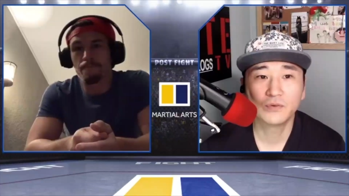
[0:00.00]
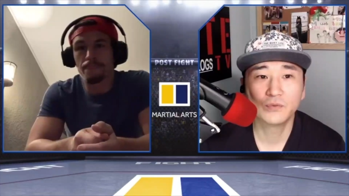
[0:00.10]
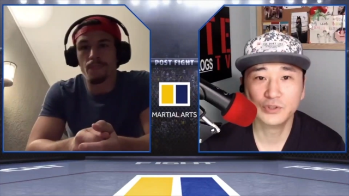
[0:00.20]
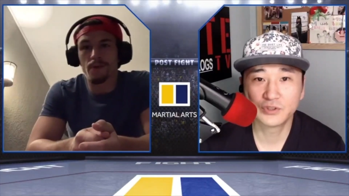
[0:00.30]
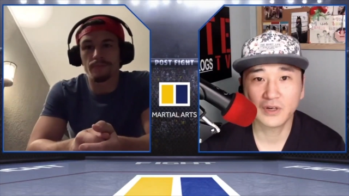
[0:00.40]

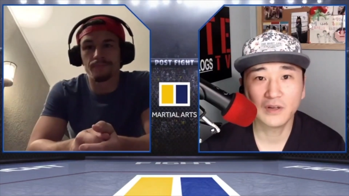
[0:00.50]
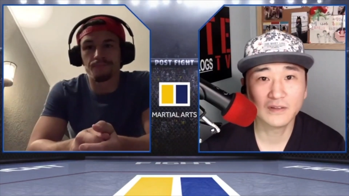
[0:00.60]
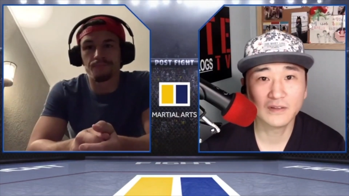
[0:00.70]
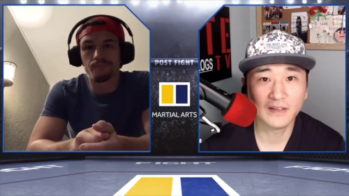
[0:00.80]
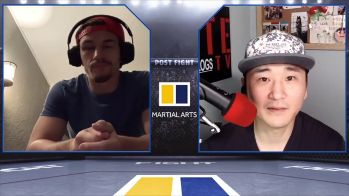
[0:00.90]
Speaker 1: when you saw
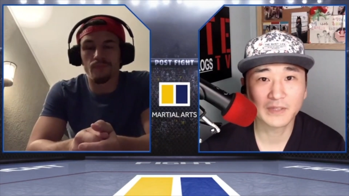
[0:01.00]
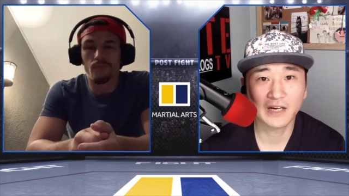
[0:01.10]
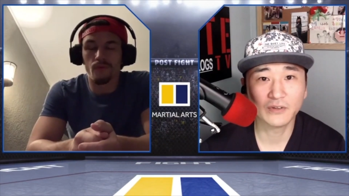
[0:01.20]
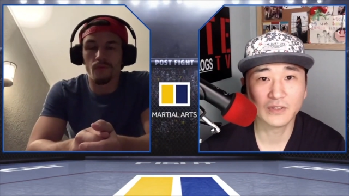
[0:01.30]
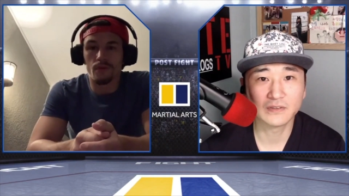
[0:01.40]
the name
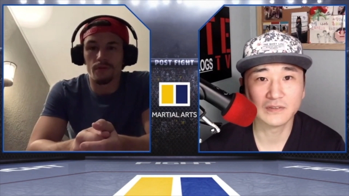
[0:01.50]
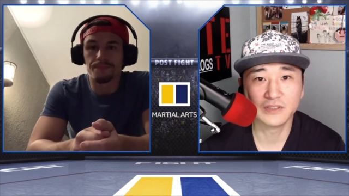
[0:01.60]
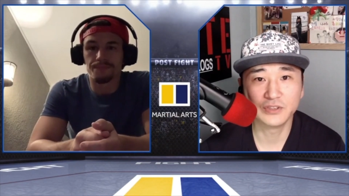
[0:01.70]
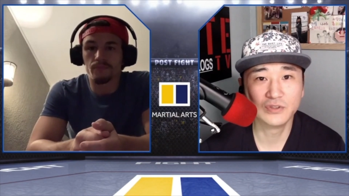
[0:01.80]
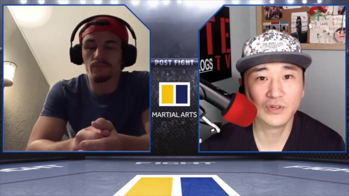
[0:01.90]
Kyle Nelson,
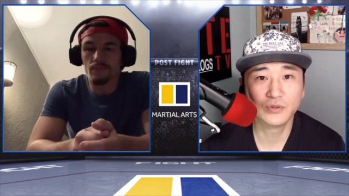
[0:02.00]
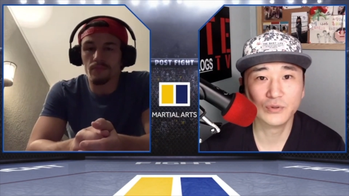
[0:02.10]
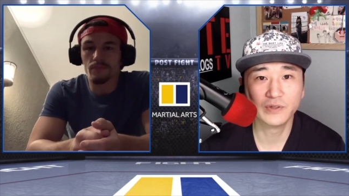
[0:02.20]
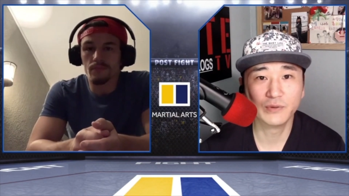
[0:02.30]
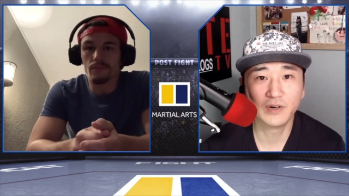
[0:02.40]
did you know
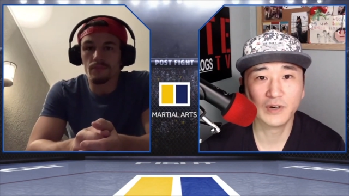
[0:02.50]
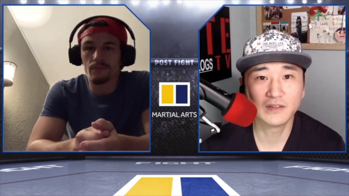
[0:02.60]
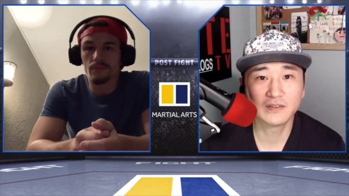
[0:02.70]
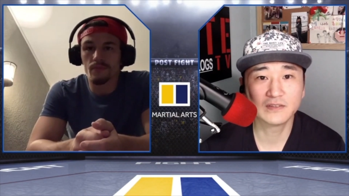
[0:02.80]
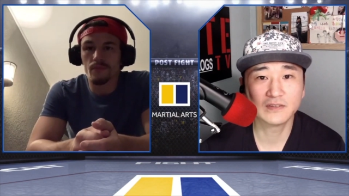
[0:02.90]
who he
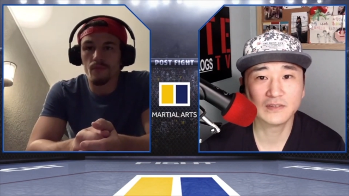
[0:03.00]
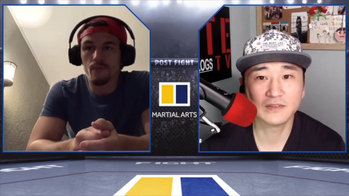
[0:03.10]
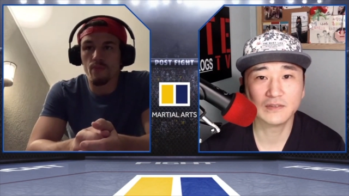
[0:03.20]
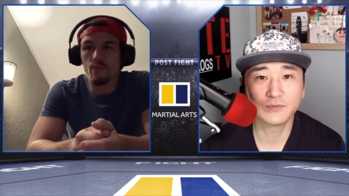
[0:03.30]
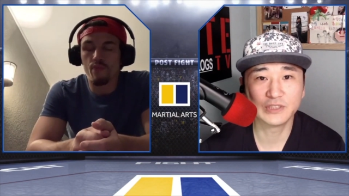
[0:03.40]
was?
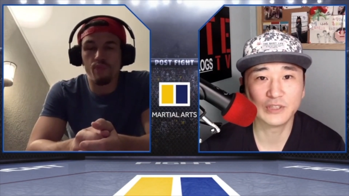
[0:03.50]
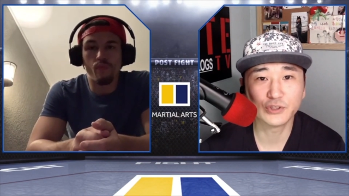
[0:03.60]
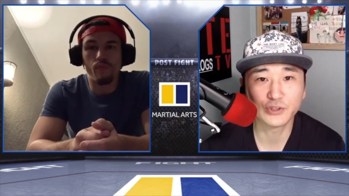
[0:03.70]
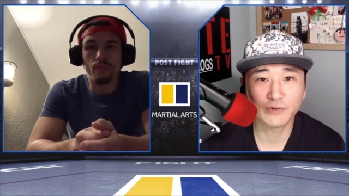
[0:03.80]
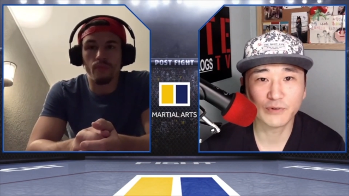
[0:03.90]
Was he
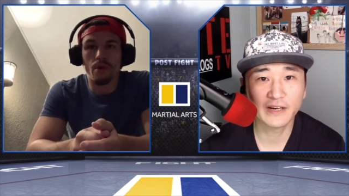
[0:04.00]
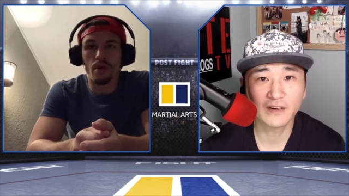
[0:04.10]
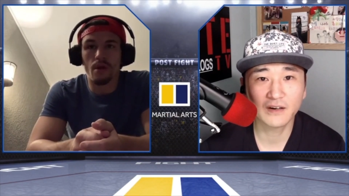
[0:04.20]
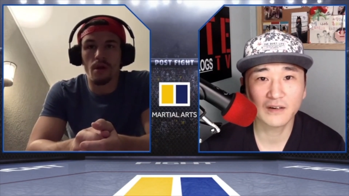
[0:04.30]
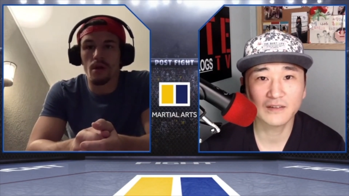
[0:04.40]
on your
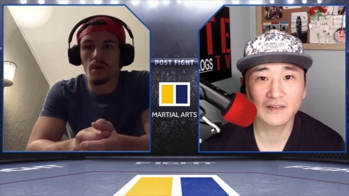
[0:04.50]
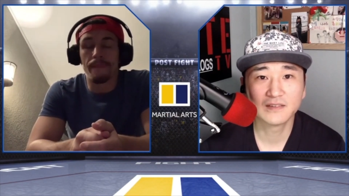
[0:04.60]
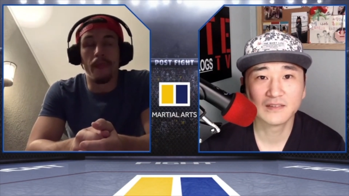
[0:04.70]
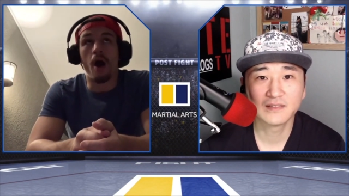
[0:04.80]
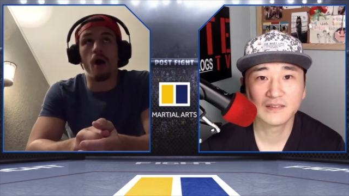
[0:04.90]
radar?
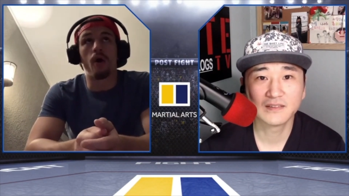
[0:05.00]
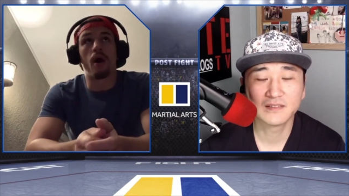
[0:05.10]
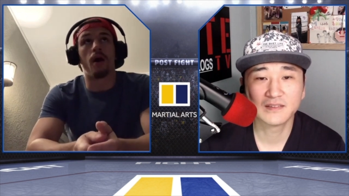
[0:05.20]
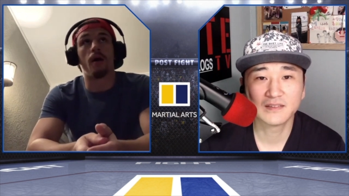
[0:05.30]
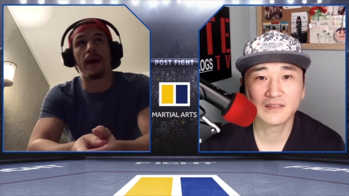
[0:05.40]

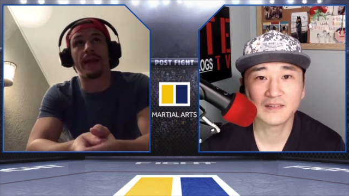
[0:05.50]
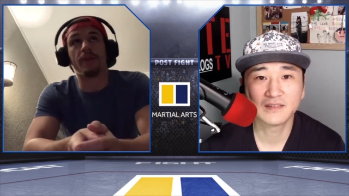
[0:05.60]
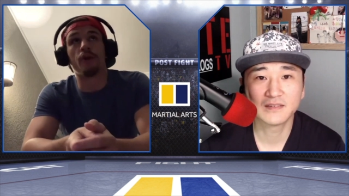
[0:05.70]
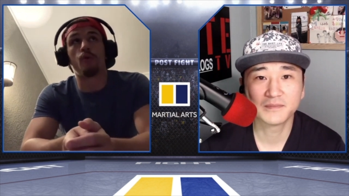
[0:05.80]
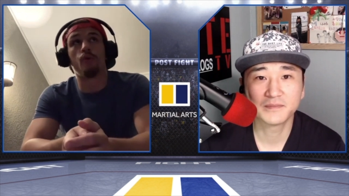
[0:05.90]
Speaker 2: No, um, I
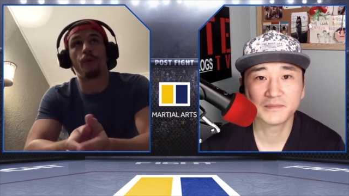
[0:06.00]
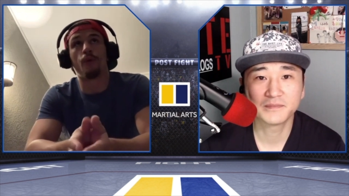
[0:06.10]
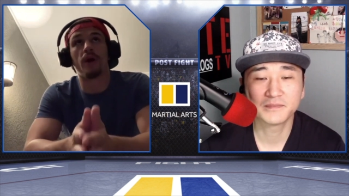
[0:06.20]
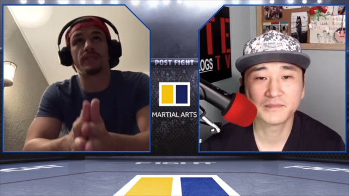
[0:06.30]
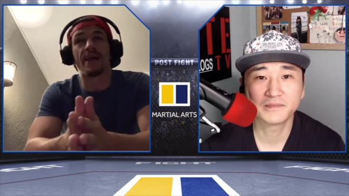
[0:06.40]
didn't know who
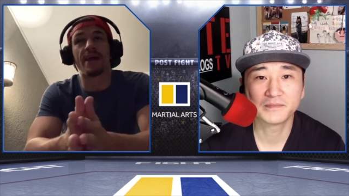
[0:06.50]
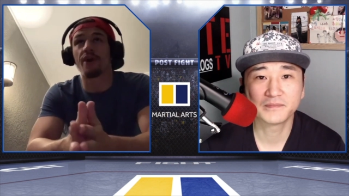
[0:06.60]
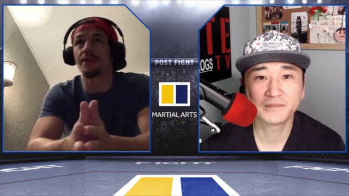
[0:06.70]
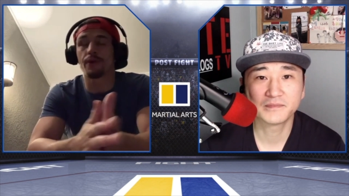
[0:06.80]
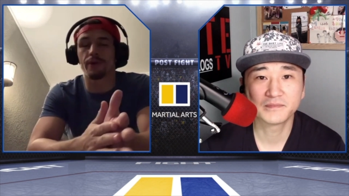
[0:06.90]
he was. I
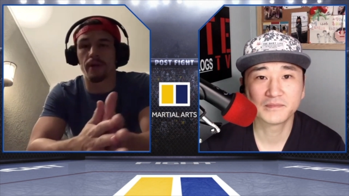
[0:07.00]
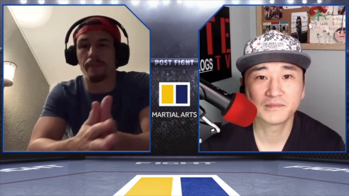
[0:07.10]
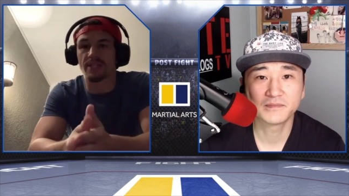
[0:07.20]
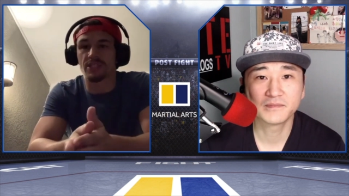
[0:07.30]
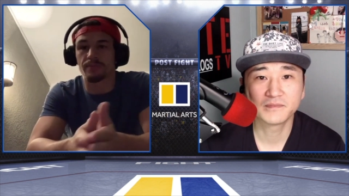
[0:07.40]
thought they were going
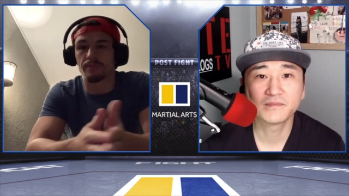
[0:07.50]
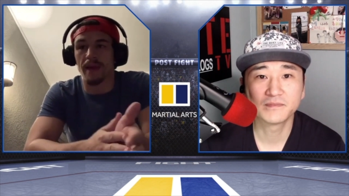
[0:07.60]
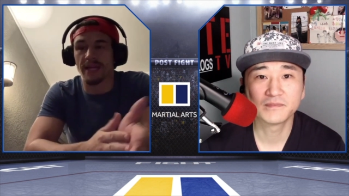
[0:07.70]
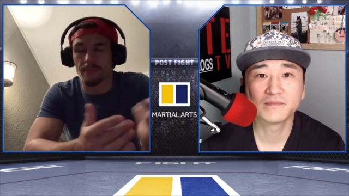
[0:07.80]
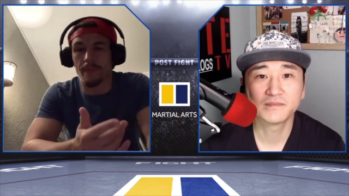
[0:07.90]
to match us,
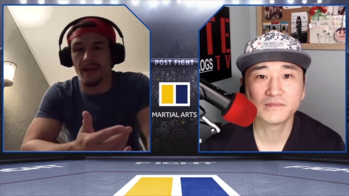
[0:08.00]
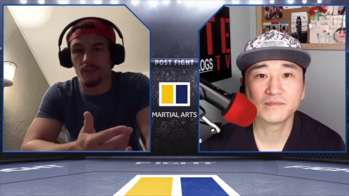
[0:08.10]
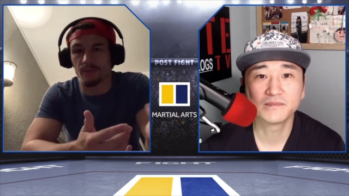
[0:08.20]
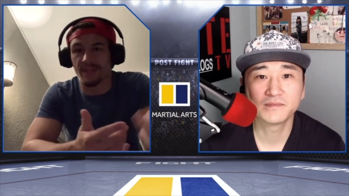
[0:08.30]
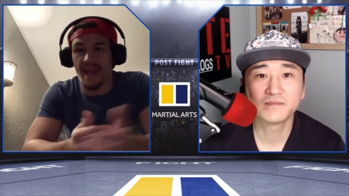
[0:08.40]
match me
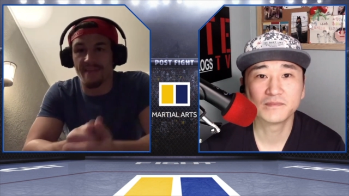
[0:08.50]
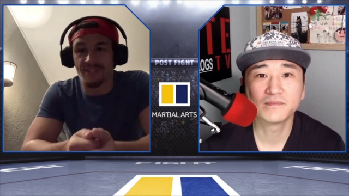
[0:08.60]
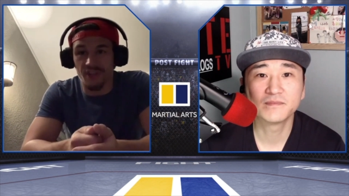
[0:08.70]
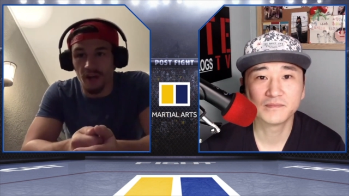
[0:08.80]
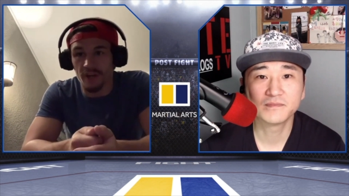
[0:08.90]
back up with
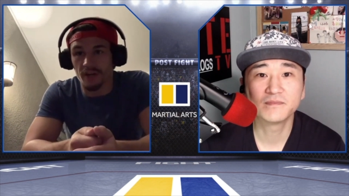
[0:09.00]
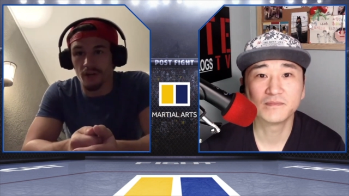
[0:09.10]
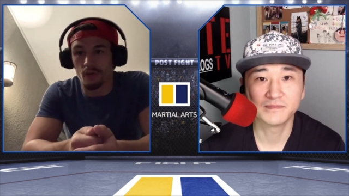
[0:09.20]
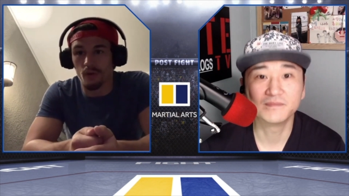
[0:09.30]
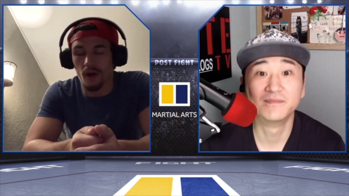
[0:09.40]
Gavin
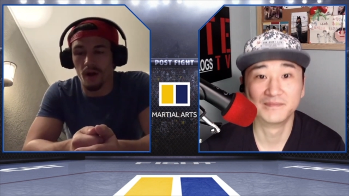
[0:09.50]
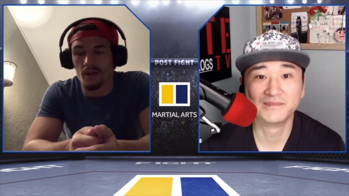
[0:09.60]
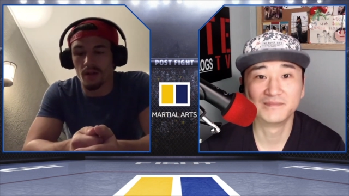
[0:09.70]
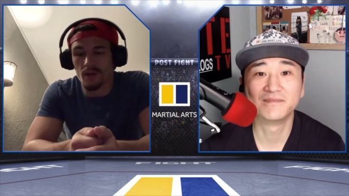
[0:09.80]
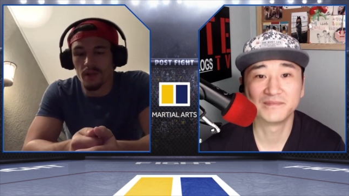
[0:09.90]
Tucker, who mm.
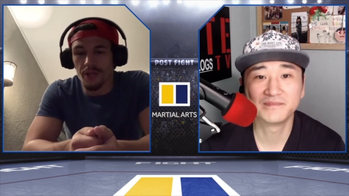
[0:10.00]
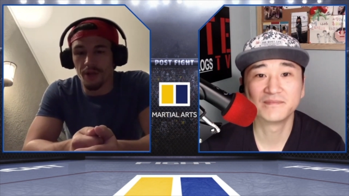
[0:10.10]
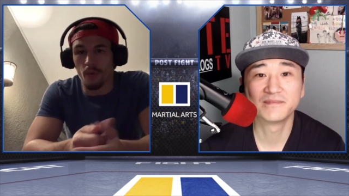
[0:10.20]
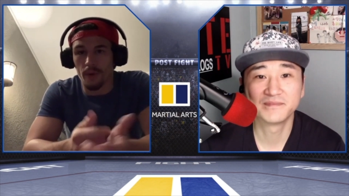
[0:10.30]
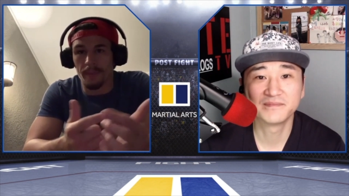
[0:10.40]
uh, hmm.
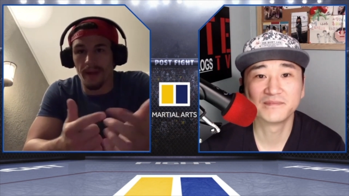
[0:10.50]
you know we were